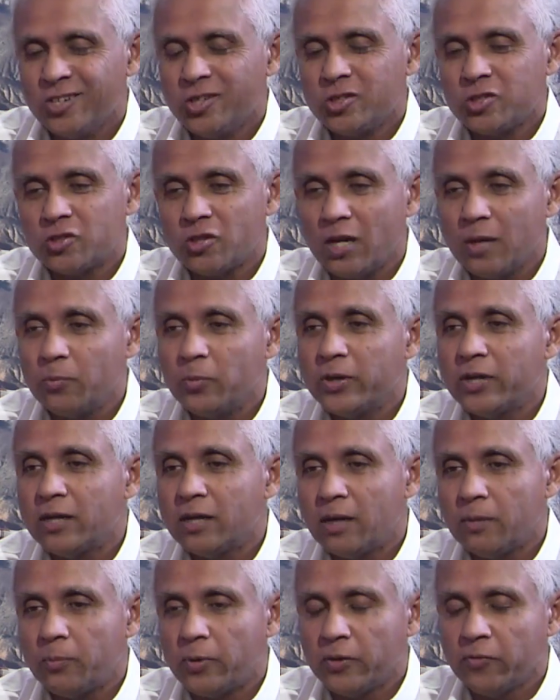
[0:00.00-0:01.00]
So I put it
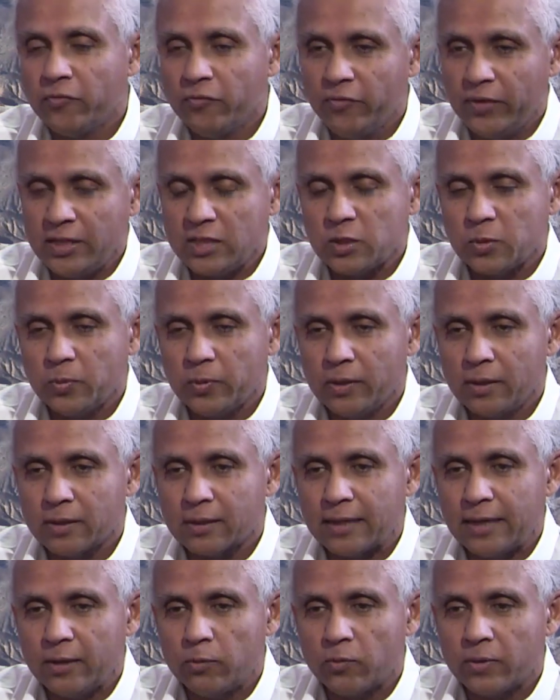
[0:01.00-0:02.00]
up on Facebook,
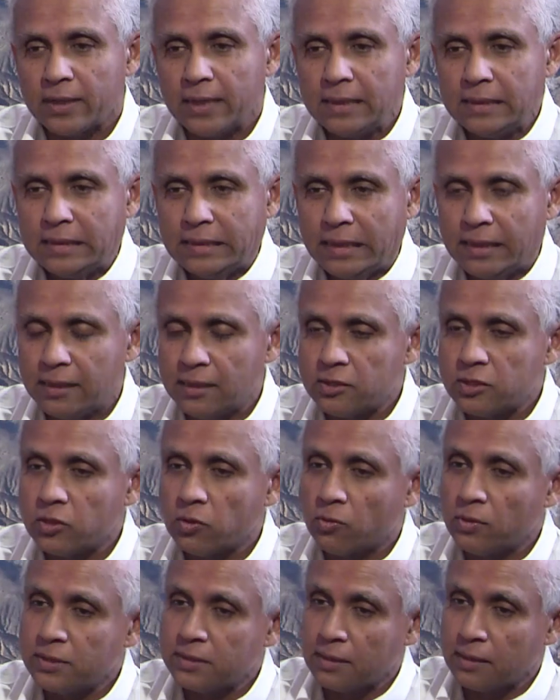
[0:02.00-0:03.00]
and what I did is there
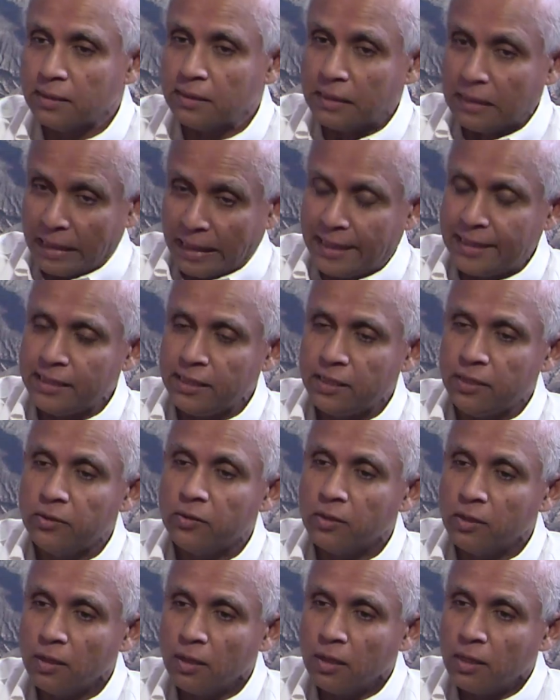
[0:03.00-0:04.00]
was a lady
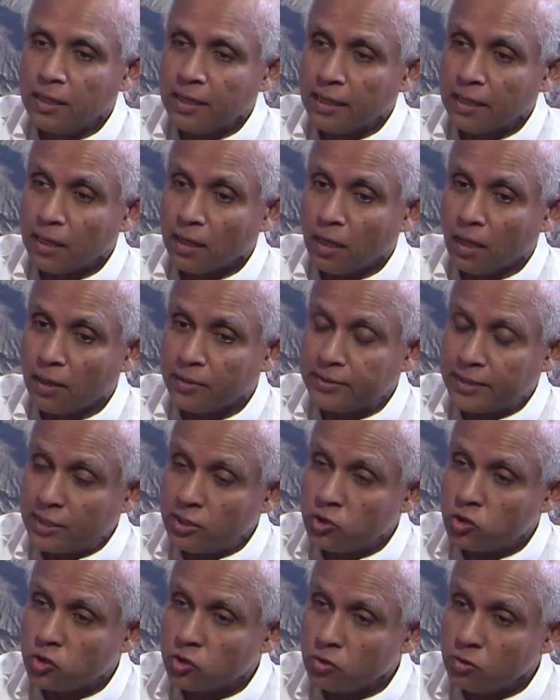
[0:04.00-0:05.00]
uh, that
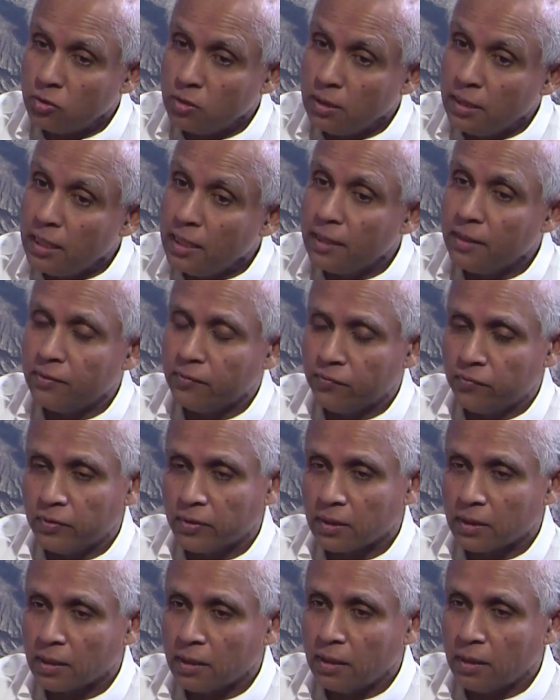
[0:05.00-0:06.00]
used to live
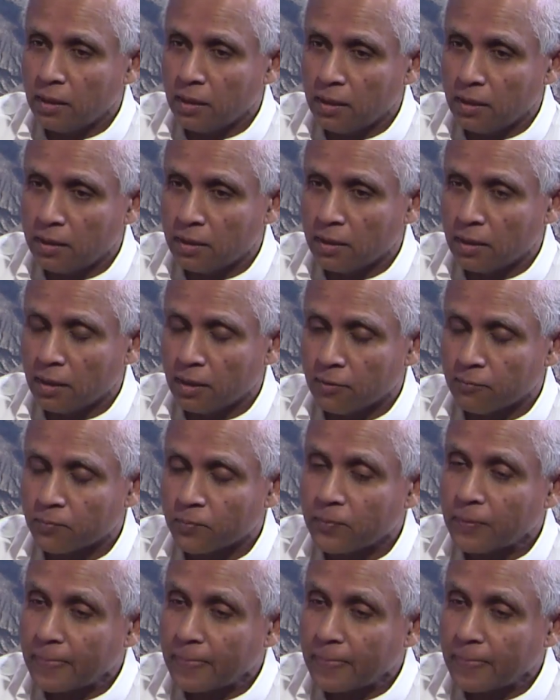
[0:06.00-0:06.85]
in um,